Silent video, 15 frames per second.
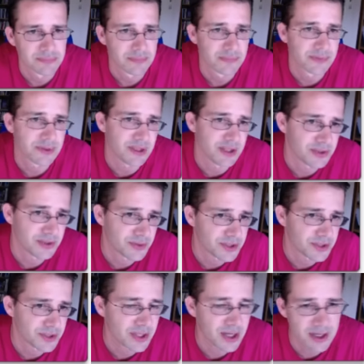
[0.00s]
It's an
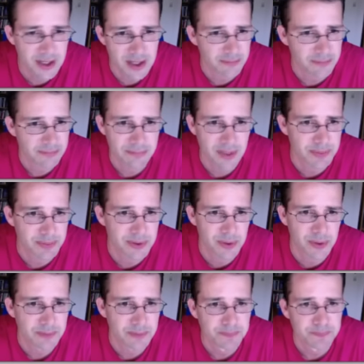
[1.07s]
interesting idea,
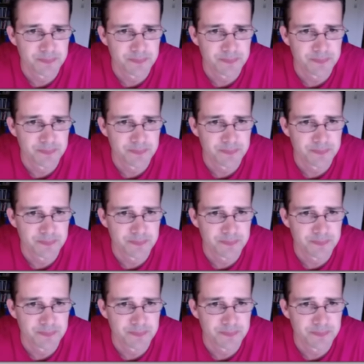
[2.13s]
absolutely.